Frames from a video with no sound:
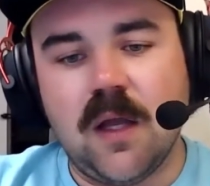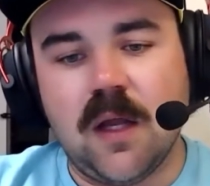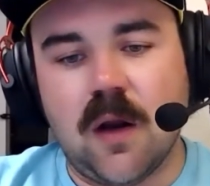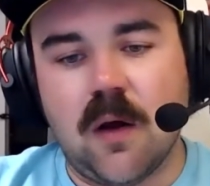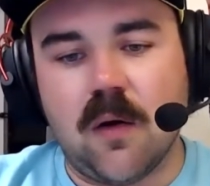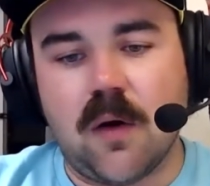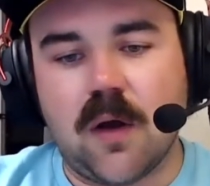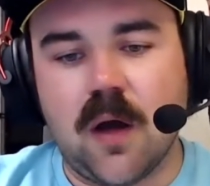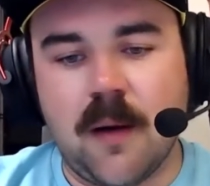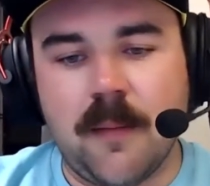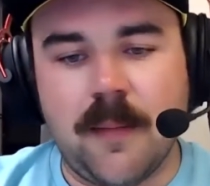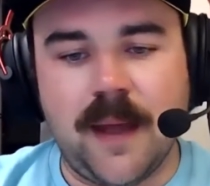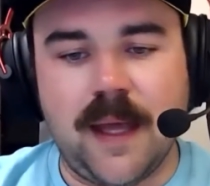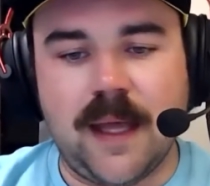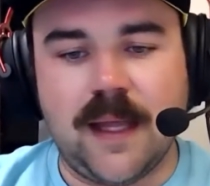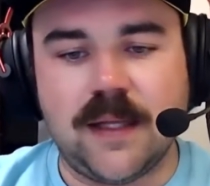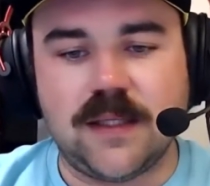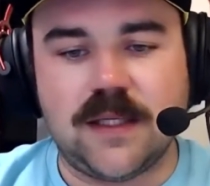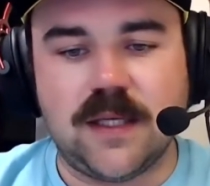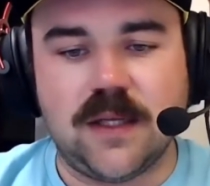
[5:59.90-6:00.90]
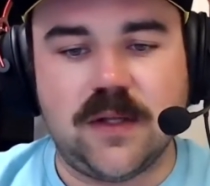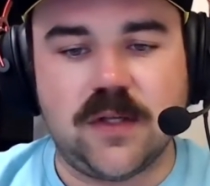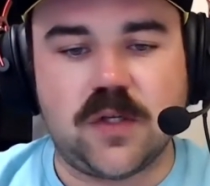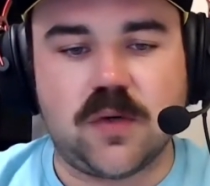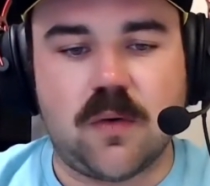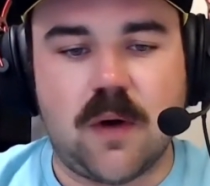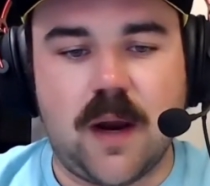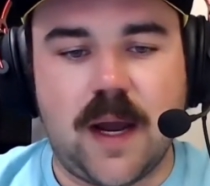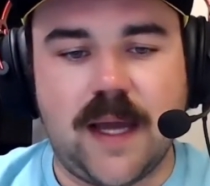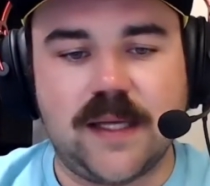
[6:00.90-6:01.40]
coming into this
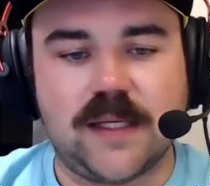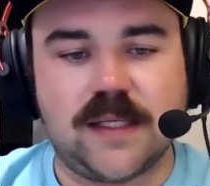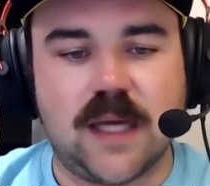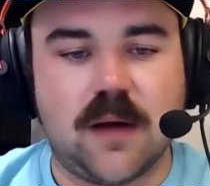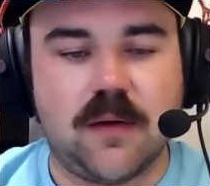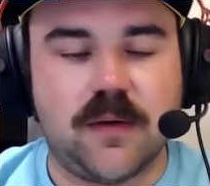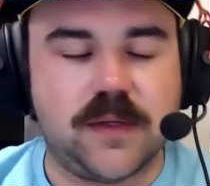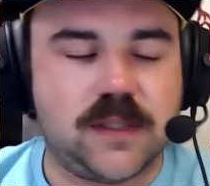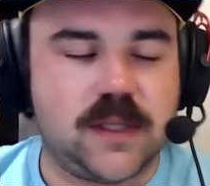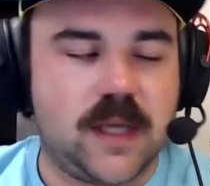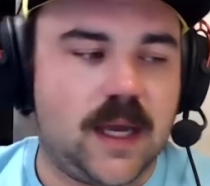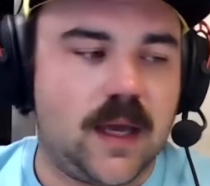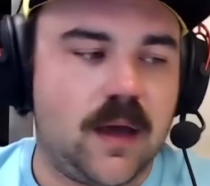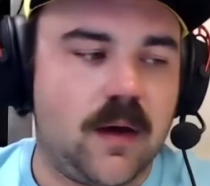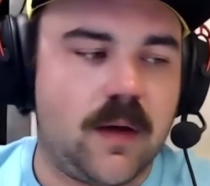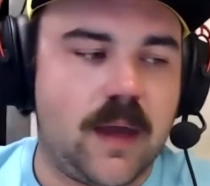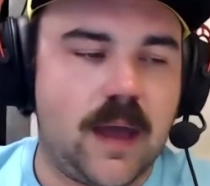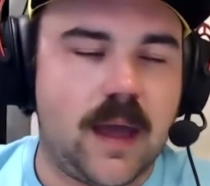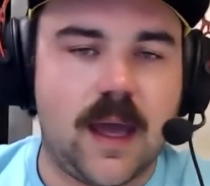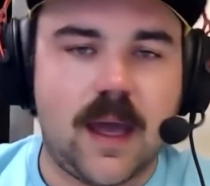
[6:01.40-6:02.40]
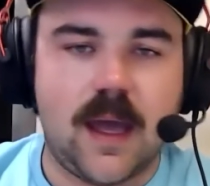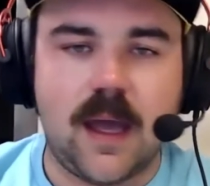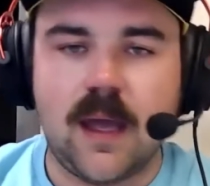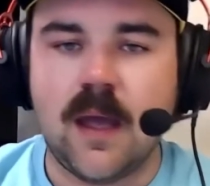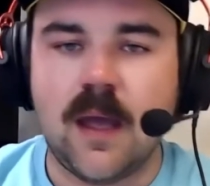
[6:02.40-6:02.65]
race, I was like, okay,